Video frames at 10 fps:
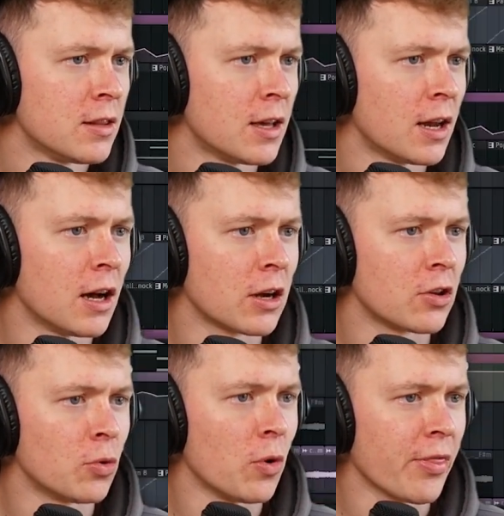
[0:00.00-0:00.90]
Then I'm
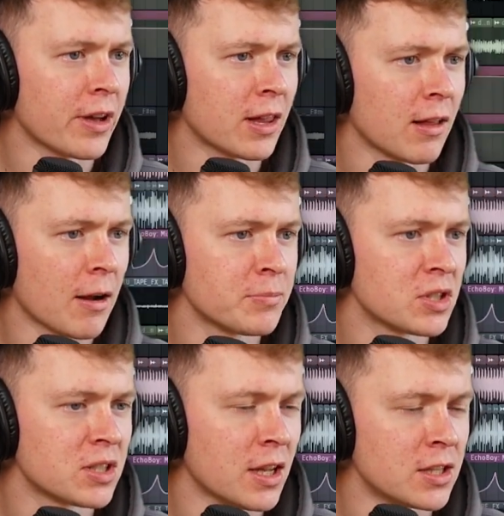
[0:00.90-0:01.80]
going to want the
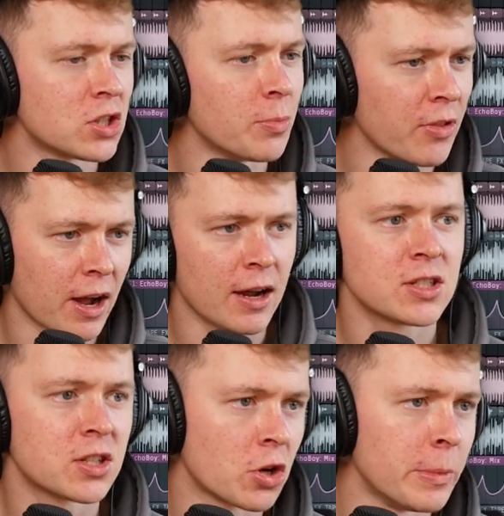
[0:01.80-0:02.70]
claps and some of the
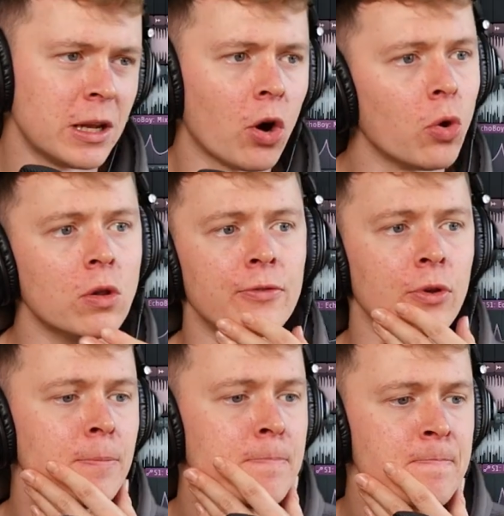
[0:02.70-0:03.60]
hats to come in. Not all of
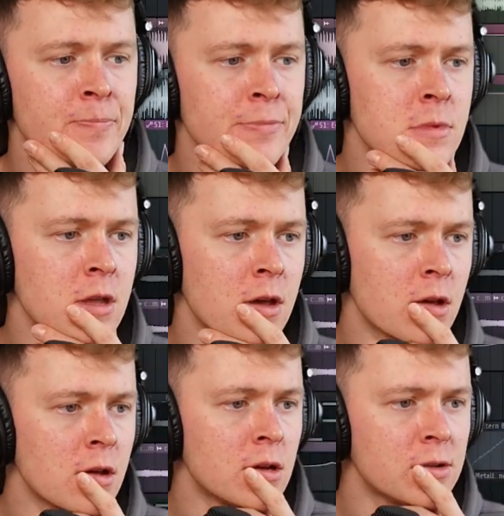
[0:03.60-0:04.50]
them.
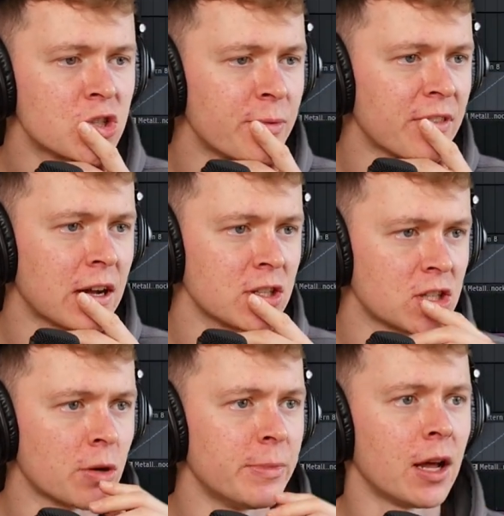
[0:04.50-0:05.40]
Some of the hats
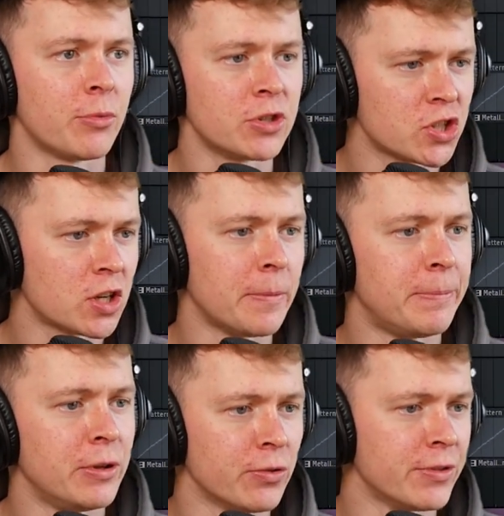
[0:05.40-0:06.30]
to come in, and we're just going to
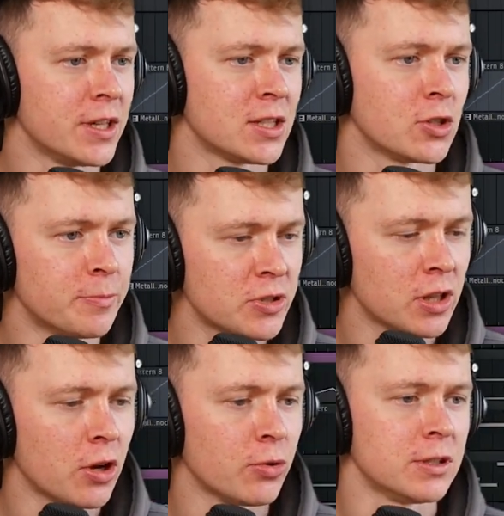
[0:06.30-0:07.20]
build this up
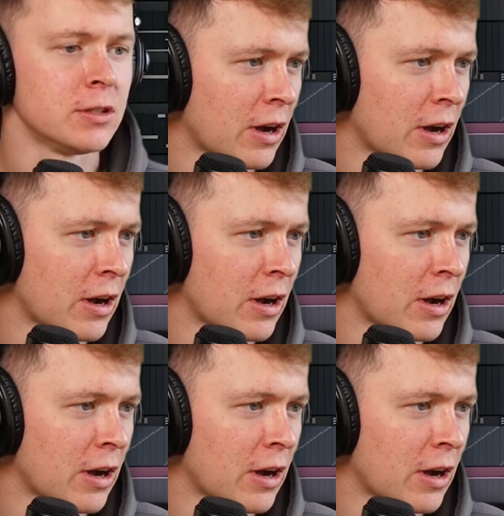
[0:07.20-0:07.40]
slowly.